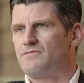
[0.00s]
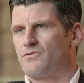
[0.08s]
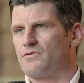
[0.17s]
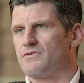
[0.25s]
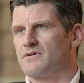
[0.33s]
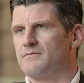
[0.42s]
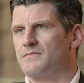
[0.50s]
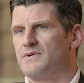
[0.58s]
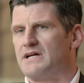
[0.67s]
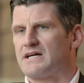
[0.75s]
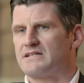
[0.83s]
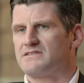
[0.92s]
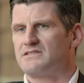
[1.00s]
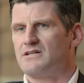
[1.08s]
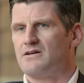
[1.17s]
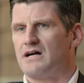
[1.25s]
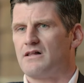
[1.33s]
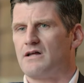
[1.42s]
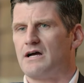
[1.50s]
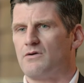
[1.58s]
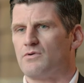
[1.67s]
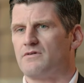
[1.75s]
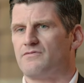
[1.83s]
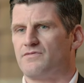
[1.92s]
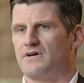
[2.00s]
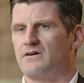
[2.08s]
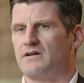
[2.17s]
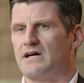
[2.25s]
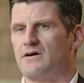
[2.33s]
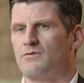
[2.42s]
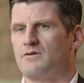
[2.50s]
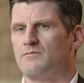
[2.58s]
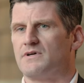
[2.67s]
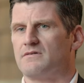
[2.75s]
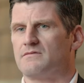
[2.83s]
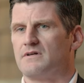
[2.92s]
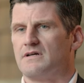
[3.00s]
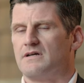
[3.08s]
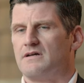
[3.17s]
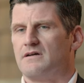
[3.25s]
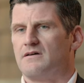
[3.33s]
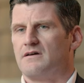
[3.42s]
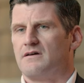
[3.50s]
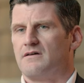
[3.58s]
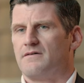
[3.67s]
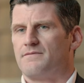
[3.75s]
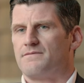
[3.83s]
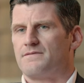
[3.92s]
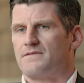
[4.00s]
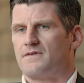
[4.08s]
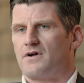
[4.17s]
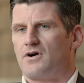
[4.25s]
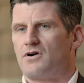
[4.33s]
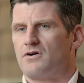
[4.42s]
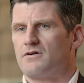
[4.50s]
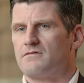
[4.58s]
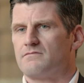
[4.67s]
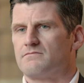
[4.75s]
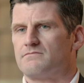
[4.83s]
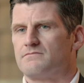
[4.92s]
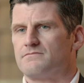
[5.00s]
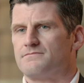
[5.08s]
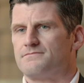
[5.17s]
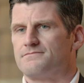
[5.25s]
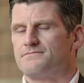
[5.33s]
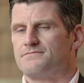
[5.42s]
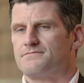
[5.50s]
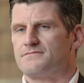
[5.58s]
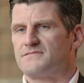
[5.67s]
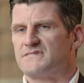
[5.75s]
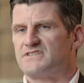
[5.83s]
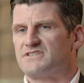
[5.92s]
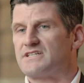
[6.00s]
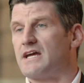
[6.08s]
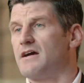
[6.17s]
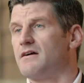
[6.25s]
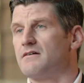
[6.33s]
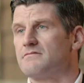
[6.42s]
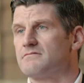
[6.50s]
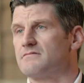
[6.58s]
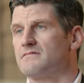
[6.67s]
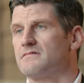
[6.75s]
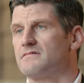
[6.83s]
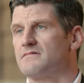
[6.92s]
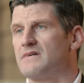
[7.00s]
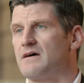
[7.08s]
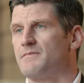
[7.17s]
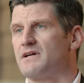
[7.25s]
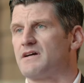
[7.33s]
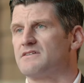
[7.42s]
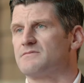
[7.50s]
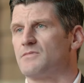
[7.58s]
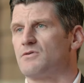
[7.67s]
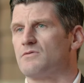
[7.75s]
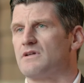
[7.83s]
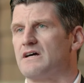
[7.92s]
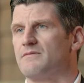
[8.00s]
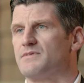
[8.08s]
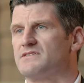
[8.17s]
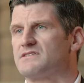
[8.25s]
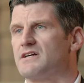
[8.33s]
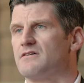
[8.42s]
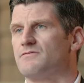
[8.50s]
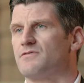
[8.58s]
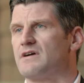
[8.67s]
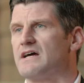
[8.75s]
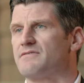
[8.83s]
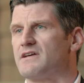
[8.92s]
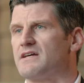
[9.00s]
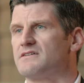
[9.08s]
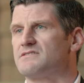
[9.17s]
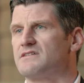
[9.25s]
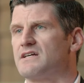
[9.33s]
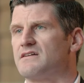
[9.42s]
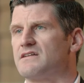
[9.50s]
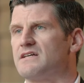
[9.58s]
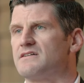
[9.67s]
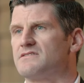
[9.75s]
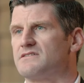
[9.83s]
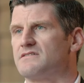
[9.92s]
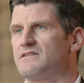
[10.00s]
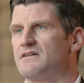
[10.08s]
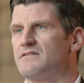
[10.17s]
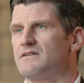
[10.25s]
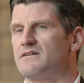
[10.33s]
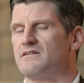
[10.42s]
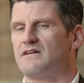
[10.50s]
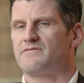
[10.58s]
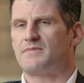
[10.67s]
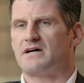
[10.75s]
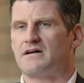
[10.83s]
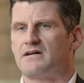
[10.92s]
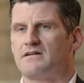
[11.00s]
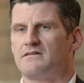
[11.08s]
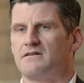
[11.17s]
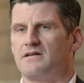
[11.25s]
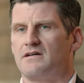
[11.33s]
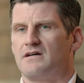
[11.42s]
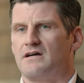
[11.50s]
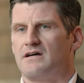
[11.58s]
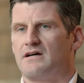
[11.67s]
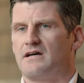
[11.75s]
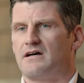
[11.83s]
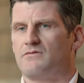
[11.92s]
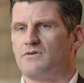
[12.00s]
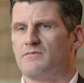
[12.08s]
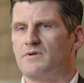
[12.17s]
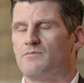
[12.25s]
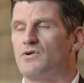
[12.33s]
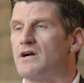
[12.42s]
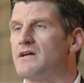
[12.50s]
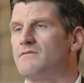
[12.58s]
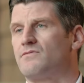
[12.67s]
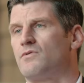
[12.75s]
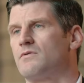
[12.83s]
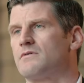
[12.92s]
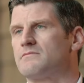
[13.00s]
for them, but I can say how I would have felt. I would have been hurt, scared, not because of my own life, but scared for Afghanistan, the innocent there that are left behind. I would have been praying for